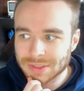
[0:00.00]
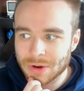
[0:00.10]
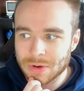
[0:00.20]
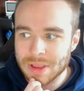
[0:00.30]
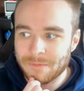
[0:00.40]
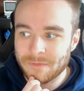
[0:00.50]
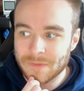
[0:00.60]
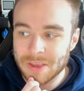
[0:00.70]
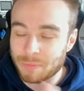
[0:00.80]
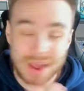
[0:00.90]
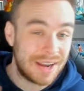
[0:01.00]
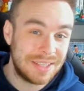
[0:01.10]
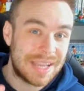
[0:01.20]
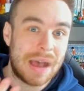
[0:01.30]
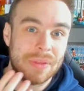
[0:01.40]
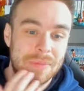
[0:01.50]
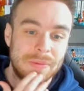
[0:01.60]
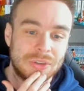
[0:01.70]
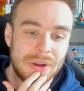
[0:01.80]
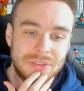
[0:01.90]
So if Bradley's out, then
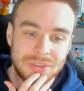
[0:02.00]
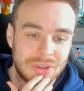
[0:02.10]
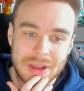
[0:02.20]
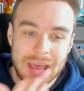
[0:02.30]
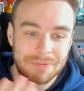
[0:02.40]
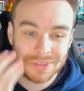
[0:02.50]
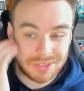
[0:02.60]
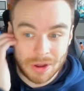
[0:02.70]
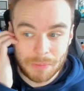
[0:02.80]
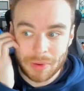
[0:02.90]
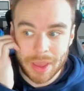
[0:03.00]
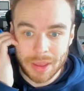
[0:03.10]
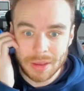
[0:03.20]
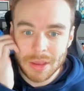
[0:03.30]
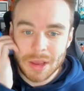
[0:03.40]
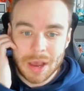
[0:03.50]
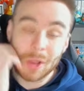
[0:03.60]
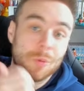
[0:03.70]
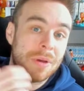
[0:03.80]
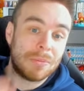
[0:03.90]
maybe Trent's just going to have to start playing a
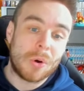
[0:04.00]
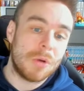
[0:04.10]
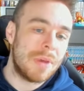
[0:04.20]
little bit more.